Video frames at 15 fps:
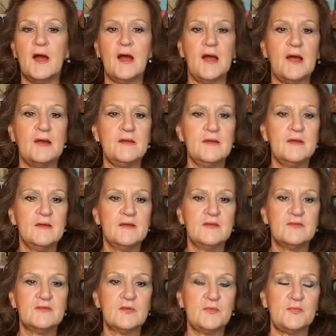Uh,
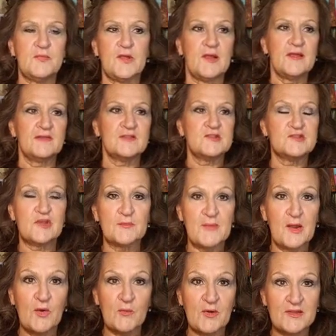so there, I guess I shared
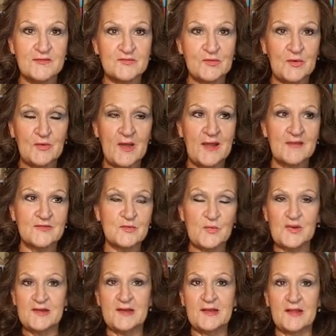my homework even though I haven't
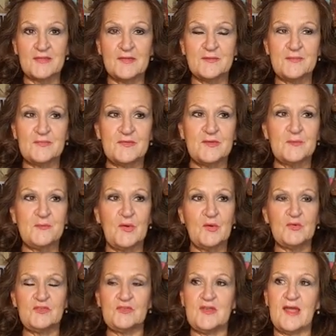written it on the, the
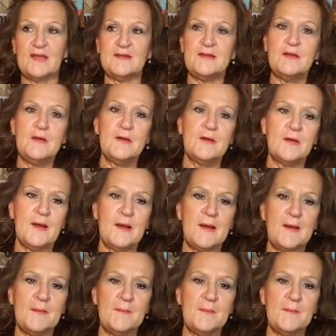post yet. Uh,